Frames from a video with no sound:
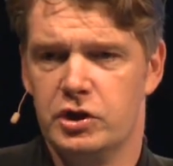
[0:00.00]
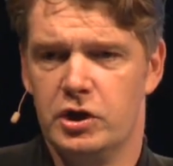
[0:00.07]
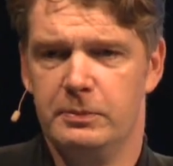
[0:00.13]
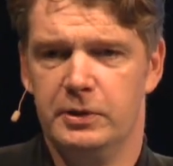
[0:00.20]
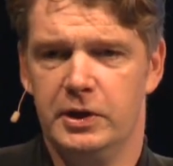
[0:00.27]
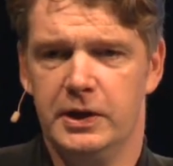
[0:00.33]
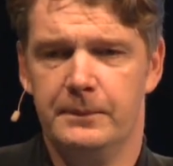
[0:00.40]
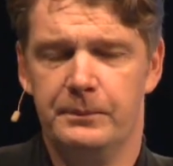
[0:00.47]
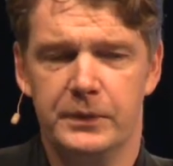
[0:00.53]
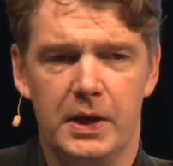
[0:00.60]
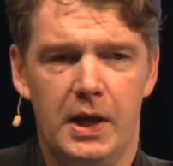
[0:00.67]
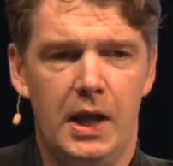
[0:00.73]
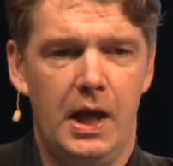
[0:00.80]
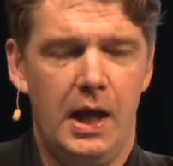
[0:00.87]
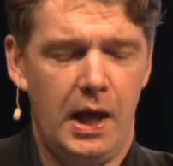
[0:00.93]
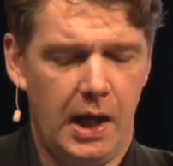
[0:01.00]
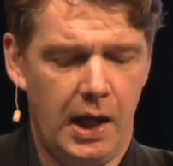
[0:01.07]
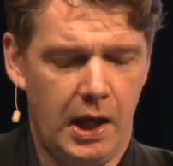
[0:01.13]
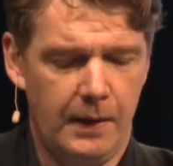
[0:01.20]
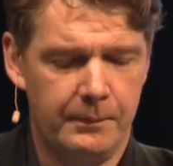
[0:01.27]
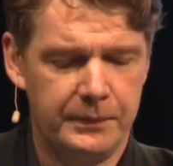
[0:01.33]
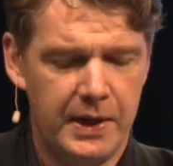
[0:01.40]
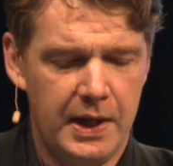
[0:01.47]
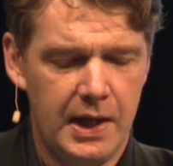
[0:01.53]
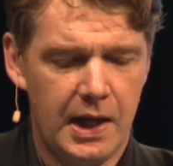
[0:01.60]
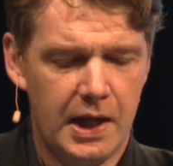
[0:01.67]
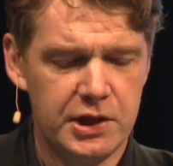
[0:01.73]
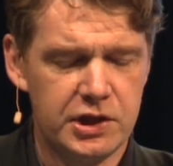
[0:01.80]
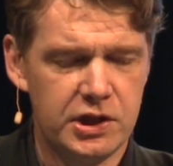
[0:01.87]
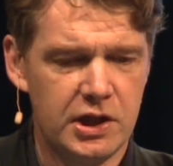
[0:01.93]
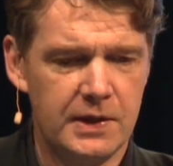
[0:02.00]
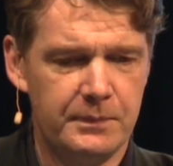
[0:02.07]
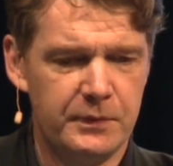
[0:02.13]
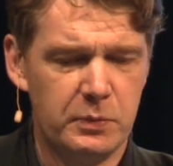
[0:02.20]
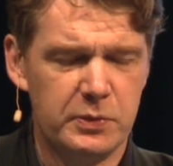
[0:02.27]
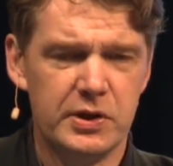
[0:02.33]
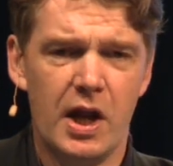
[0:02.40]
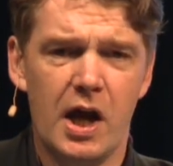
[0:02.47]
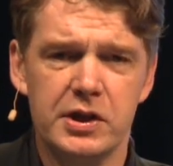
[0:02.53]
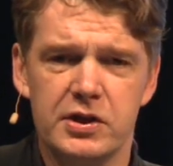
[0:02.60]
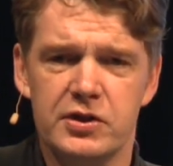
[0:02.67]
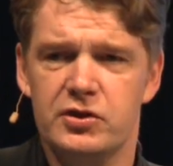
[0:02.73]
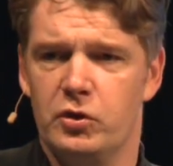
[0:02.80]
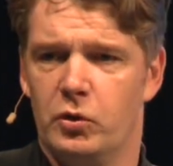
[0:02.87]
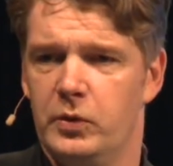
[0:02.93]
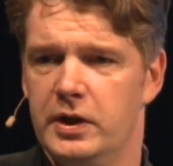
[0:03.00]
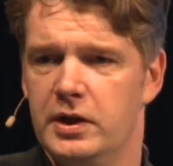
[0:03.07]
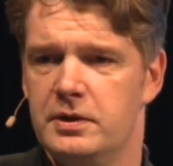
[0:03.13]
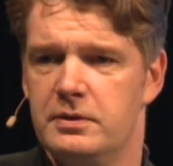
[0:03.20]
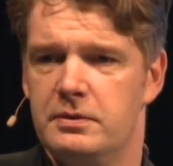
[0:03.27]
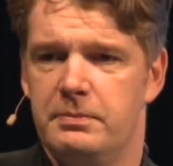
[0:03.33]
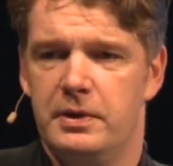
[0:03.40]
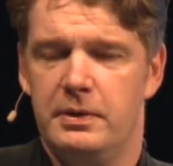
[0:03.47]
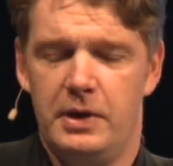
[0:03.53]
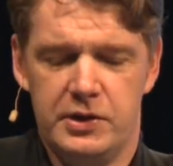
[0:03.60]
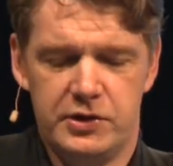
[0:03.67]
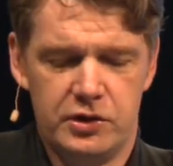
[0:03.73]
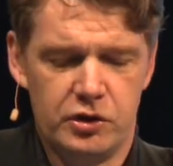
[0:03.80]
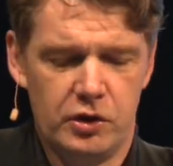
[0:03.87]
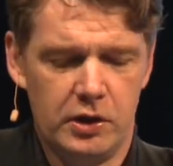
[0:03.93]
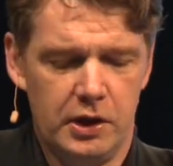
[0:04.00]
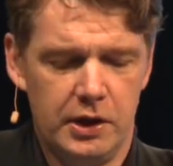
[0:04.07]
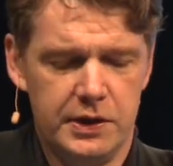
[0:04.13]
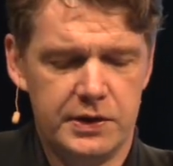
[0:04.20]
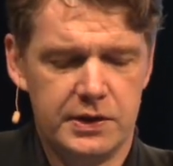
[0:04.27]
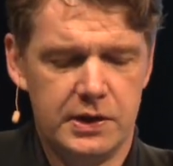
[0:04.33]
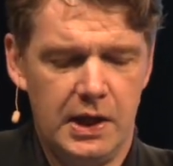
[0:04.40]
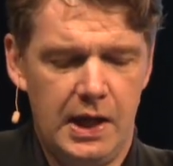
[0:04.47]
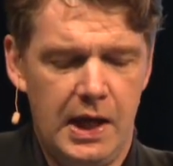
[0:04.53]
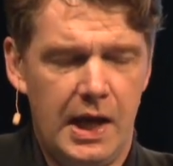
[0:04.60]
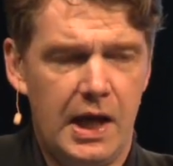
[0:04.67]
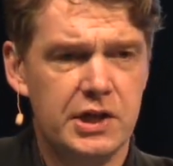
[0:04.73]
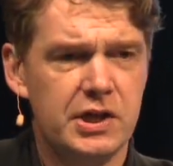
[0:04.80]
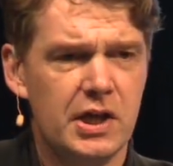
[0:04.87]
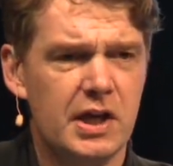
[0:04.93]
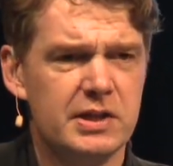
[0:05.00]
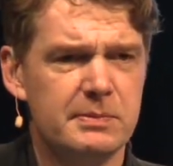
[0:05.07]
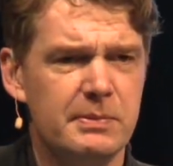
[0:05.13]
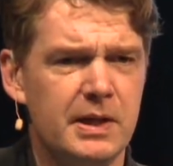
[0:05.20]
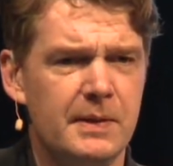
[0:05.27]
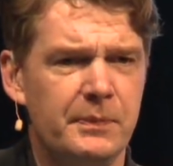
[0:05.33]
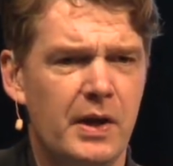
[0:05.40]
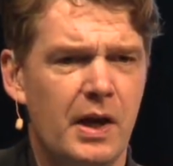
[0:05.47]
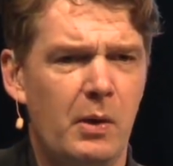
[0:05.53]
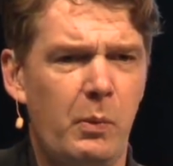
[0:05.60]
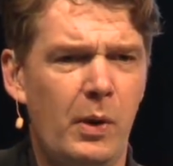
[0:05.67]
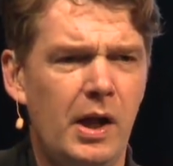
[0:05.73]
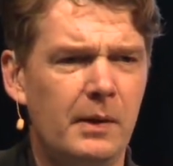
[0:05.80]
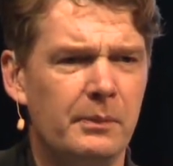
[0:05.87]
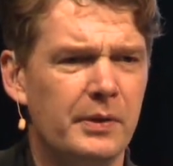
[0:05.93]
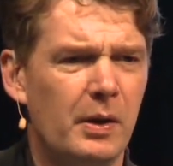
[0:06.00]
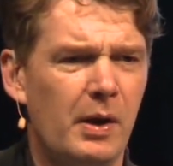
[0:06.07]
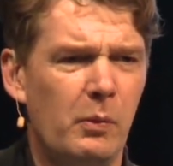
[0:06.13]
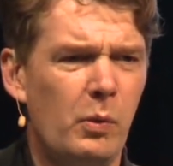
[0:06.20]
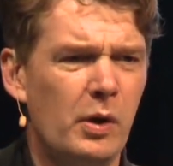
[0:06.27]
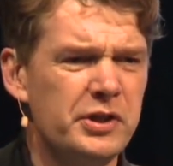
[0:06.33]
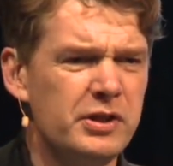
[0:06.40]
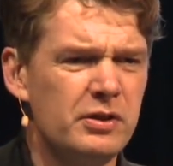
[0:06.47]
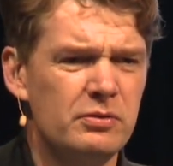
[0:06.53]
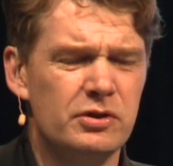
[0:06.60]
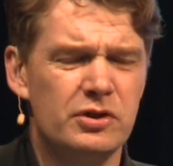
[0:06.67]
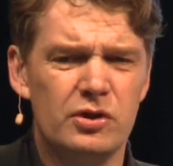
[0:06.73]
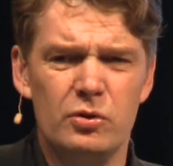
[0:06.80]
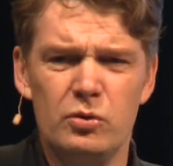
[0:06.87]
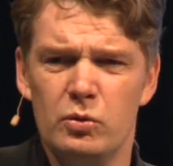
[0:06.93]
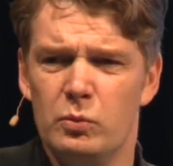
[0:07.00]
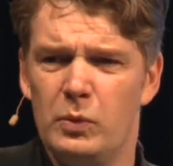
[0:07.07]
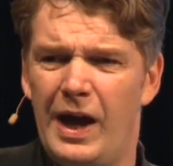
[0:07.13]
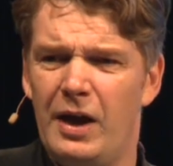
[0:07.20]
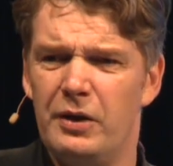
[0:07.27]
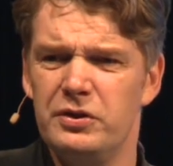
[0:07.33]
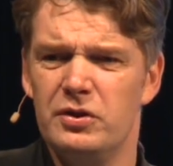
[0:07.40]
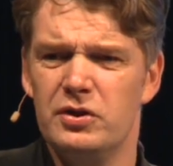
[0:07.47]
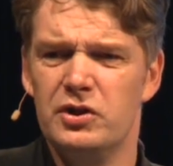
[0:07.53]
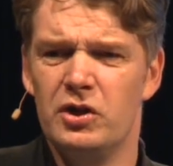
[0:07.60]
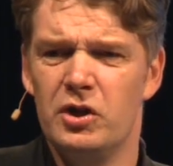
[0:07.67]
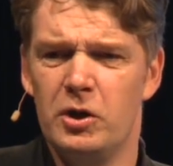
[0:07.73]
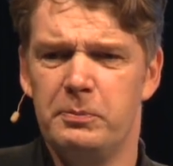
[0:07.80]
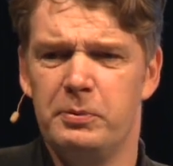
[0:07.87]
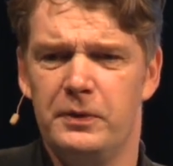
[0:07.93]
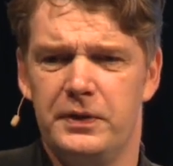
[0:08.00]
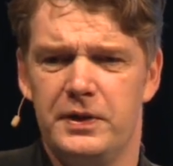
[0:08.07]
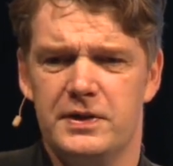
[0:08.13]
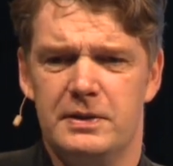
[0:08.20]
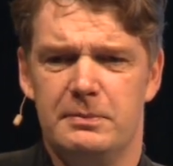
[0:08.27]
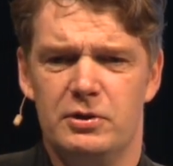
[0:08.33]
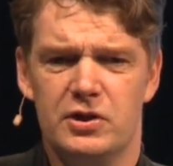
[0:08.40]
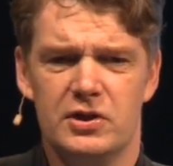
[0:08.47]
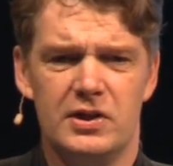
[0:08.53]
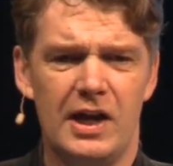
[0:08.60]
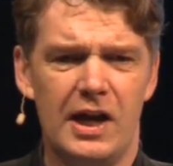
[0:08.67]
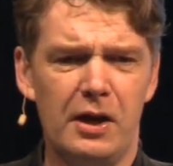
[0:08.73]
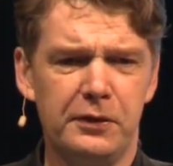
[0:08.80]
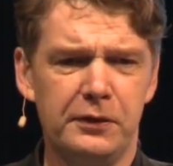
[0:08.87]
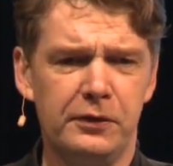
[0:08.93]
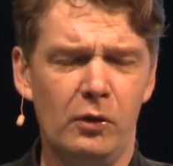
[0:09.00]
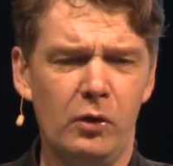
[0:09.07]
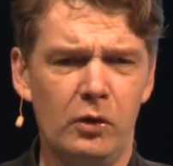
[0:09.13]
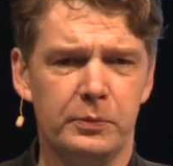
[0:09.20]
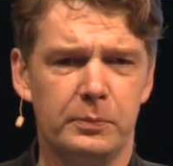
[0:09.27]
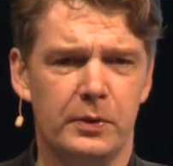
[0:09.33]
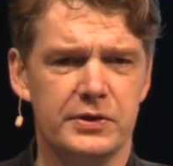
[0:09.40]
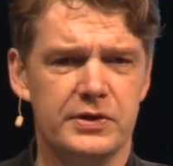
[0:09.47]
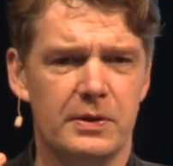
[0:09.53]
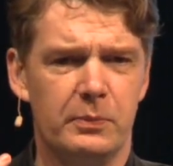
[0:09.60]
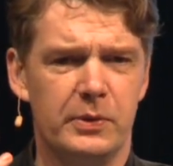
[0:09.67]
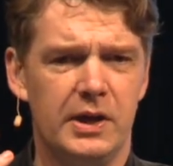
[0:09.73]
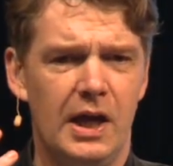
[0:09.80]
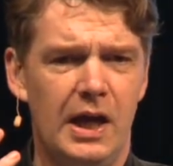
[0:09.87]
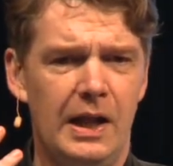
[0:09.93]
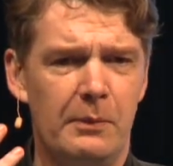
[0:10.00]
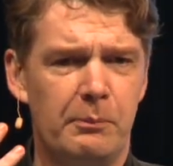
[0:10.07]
in Germany, and she was an art historian as a journalist, and she asked me, well, what do you do? How do you interpret these images? And her thought was that we